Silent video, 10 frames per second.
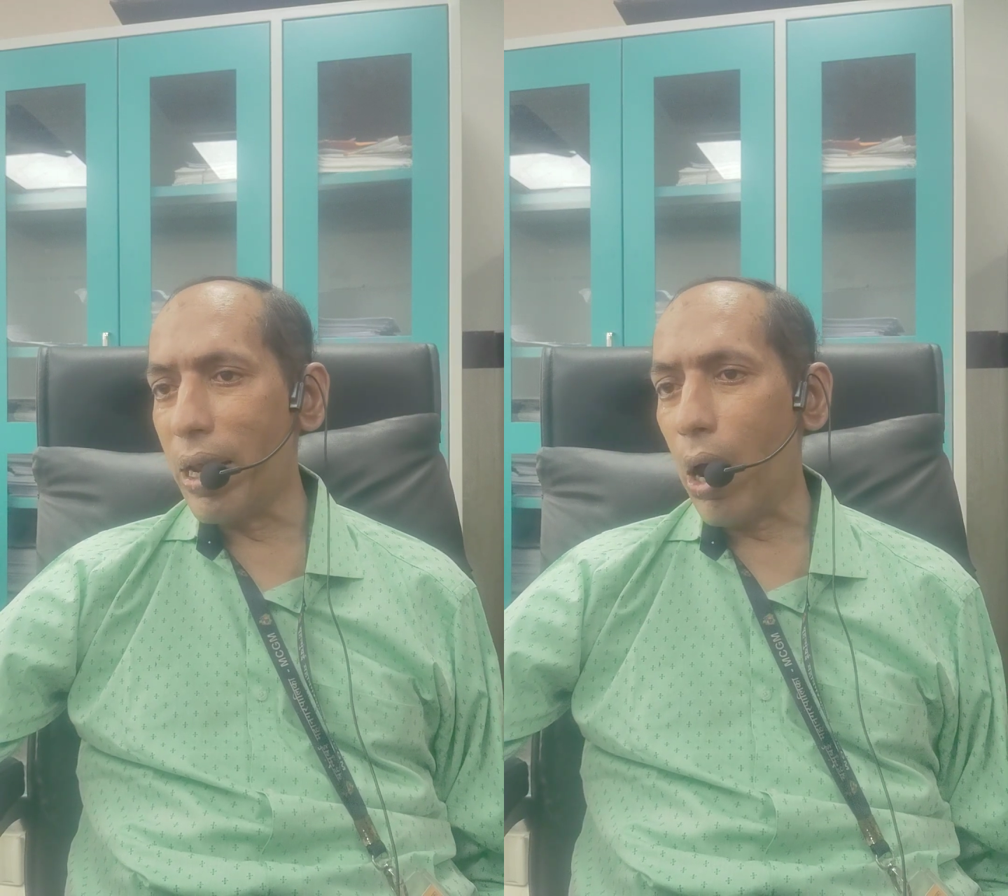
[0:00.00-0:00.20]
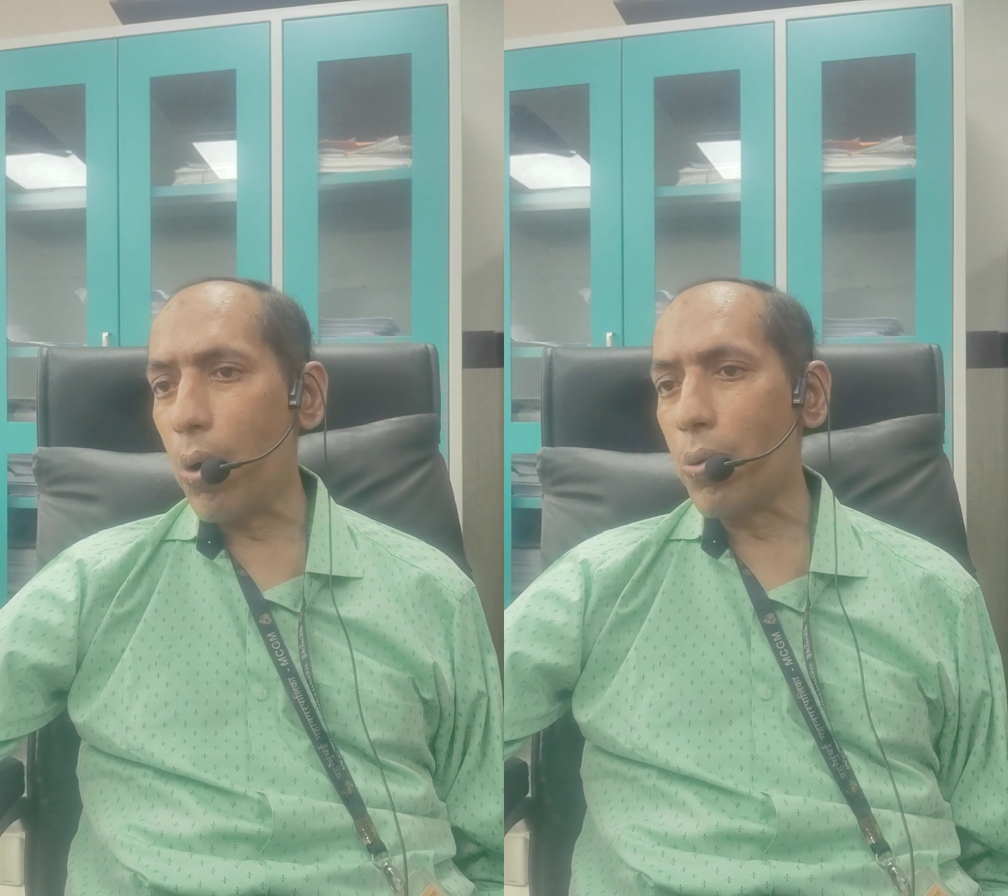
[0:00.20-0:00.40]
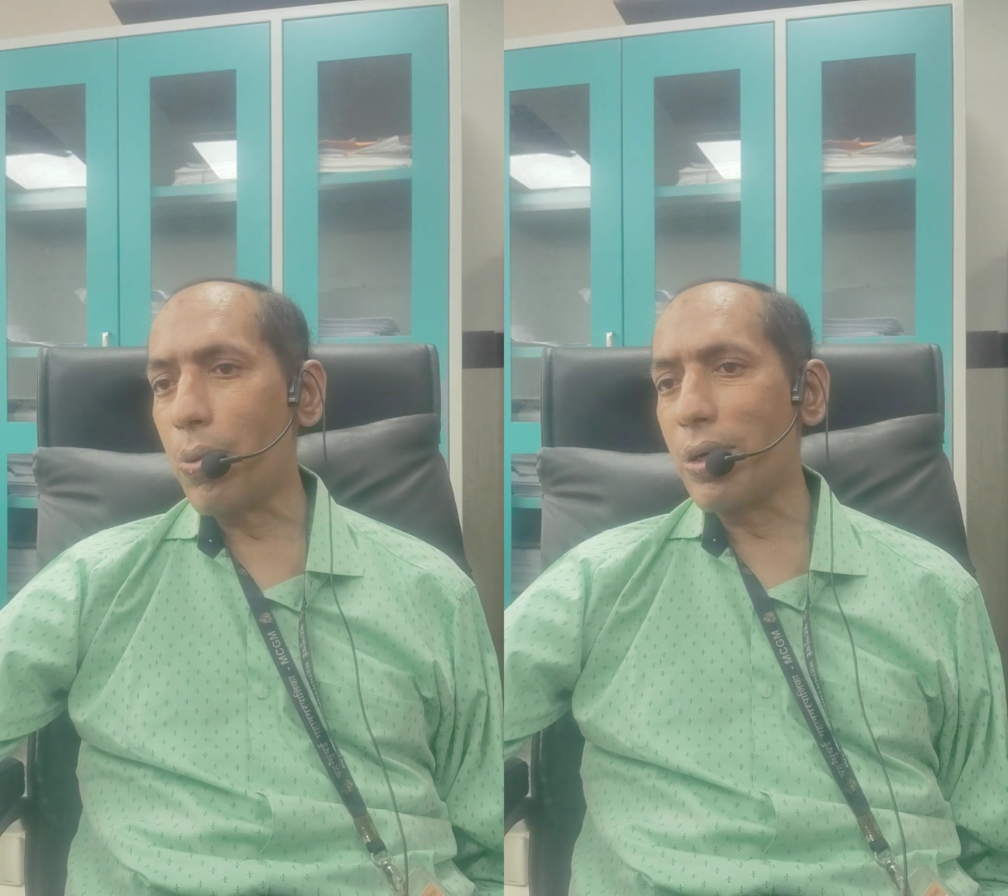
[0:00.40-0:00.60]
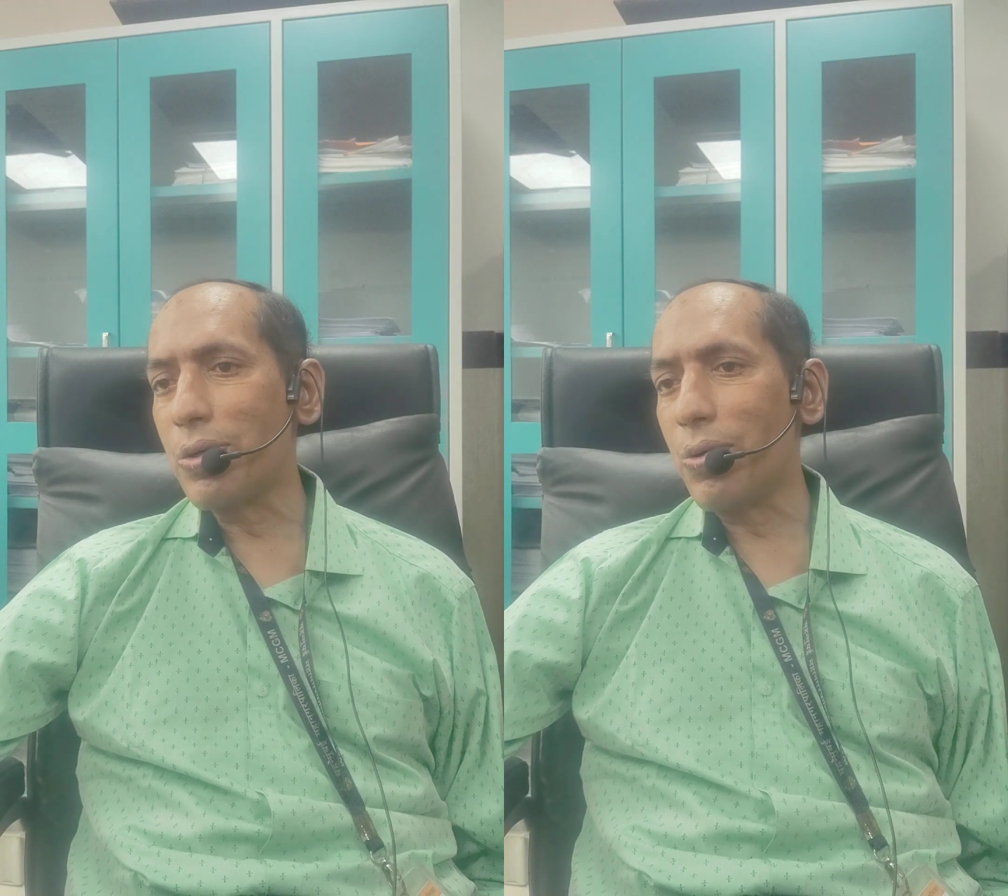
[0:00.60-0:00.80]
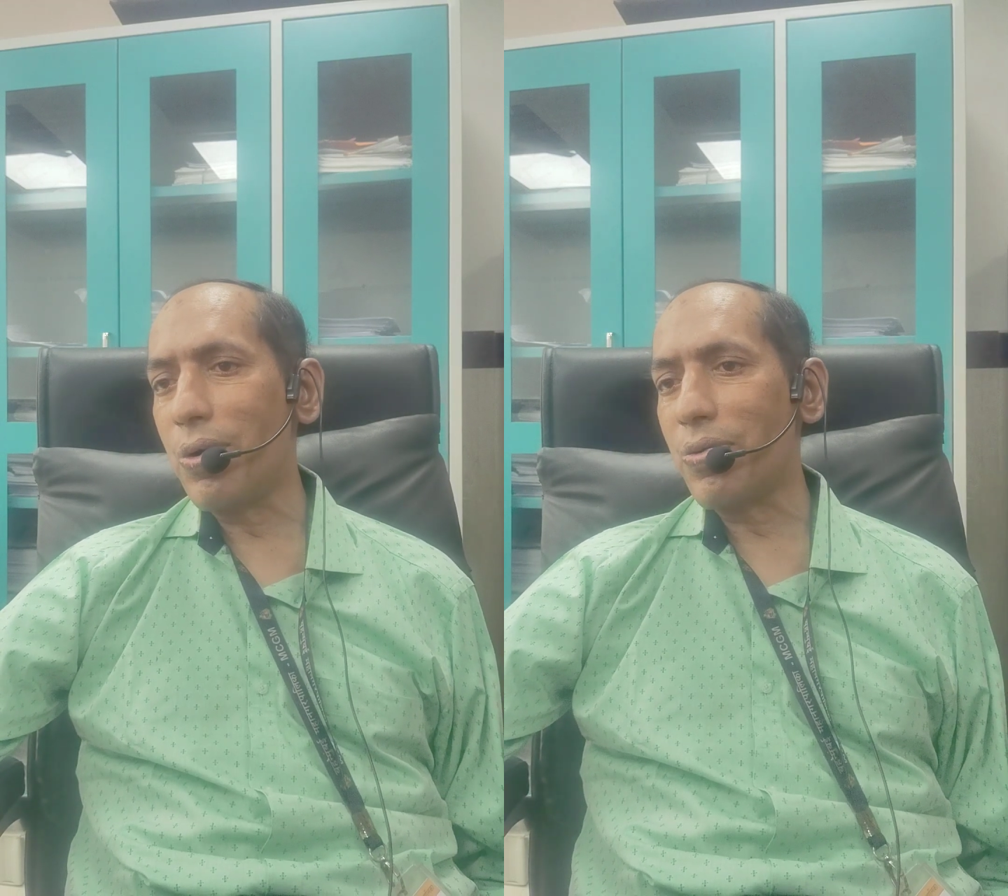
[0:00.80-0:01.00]
outwards
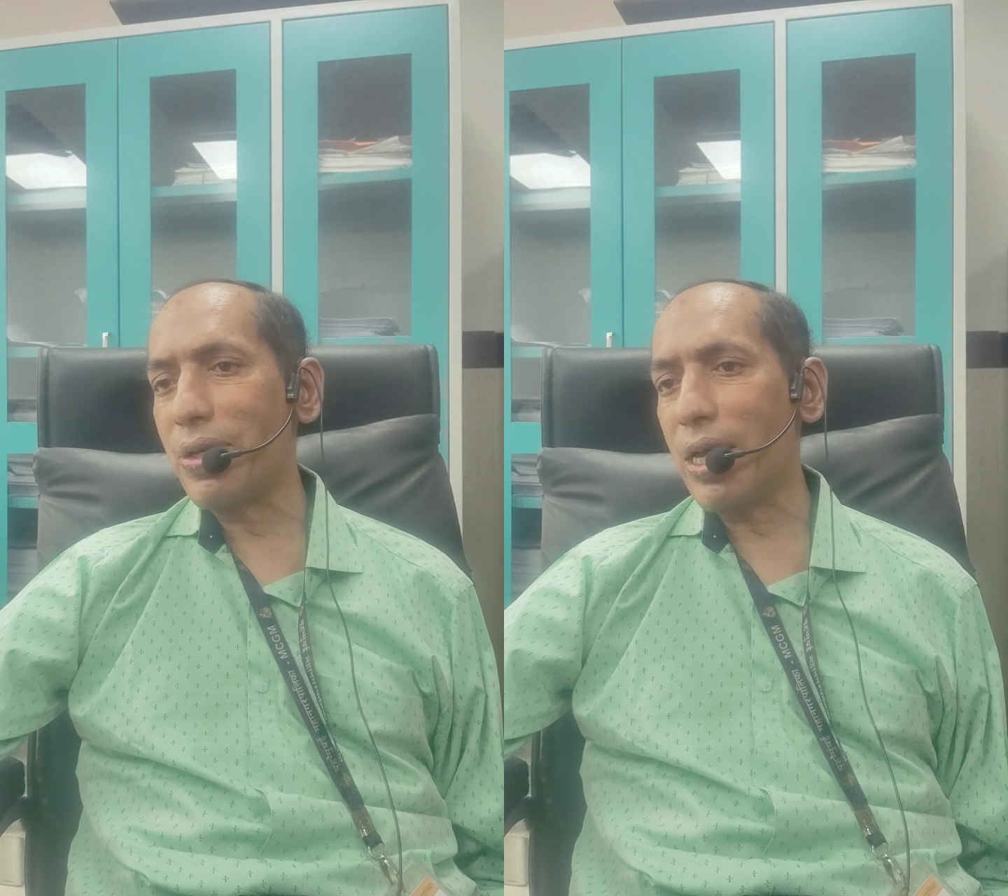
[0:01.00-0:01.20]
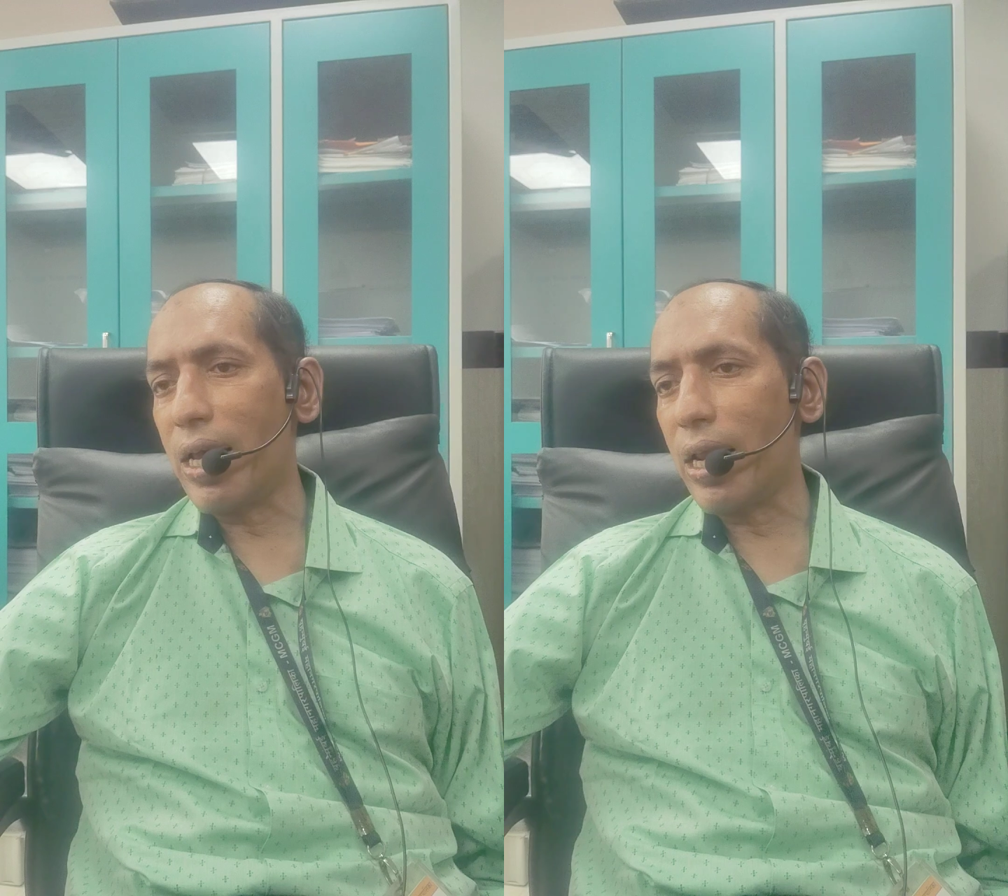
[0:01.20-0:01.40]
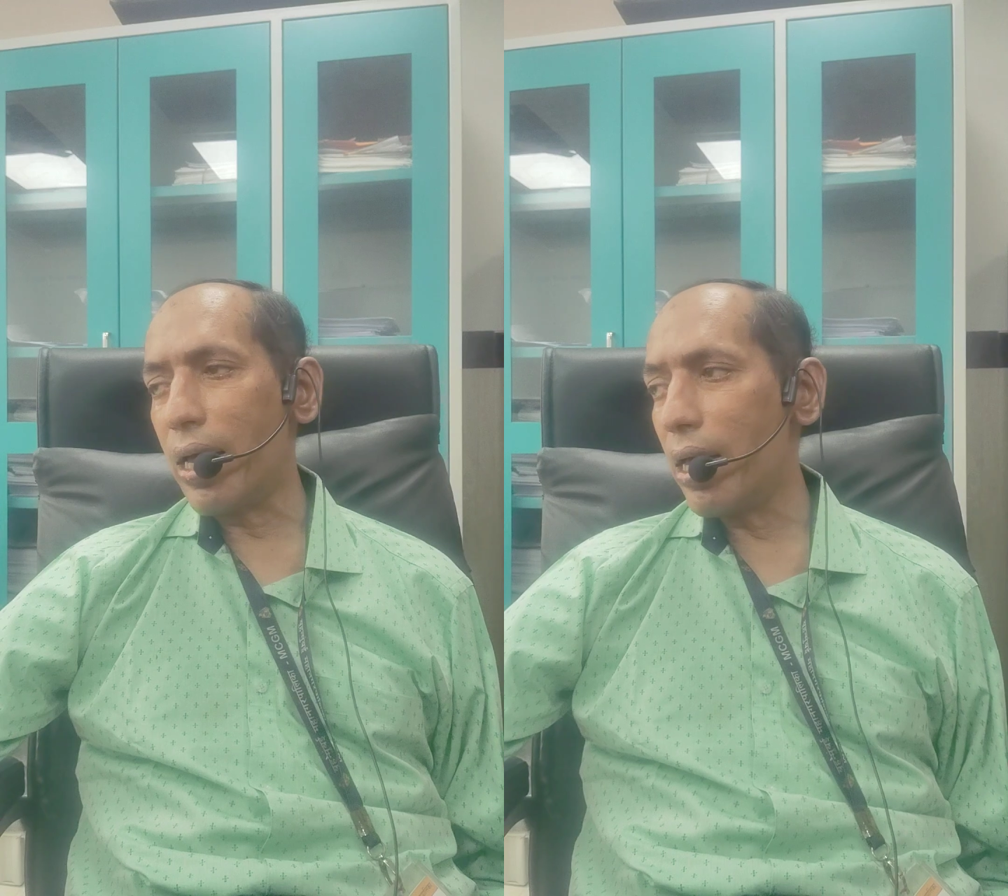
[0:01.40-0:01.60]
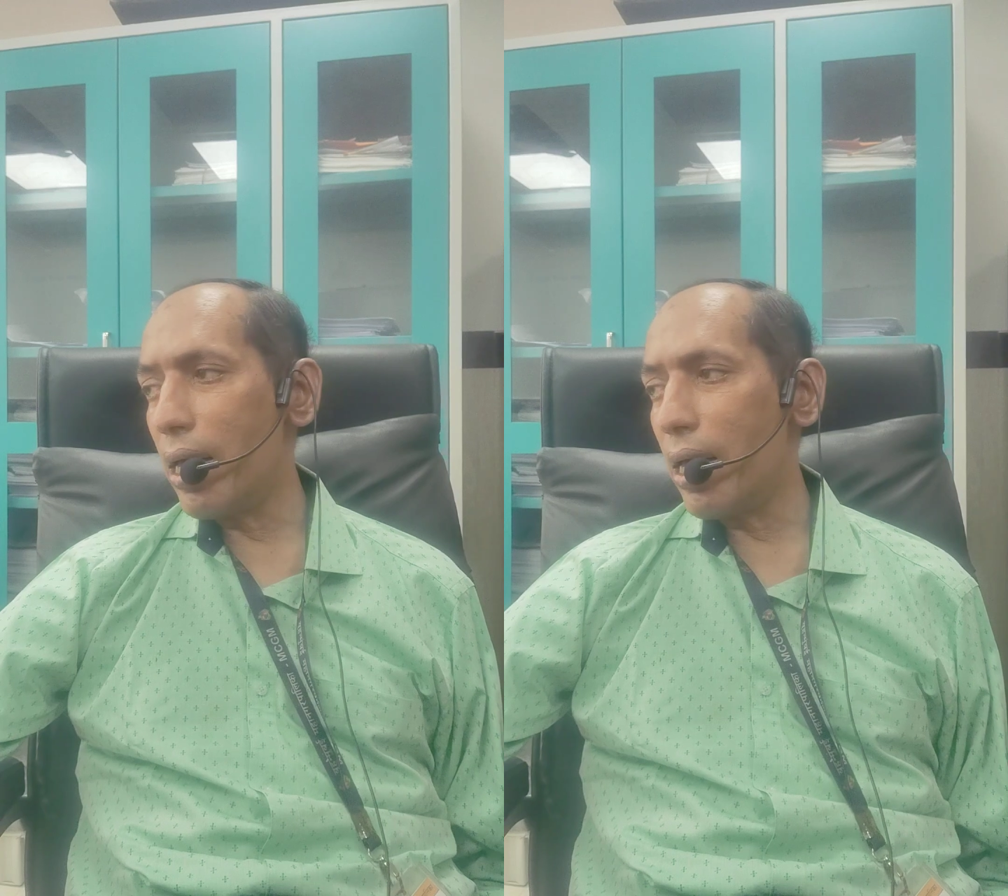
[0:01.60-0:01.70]
toward vagina.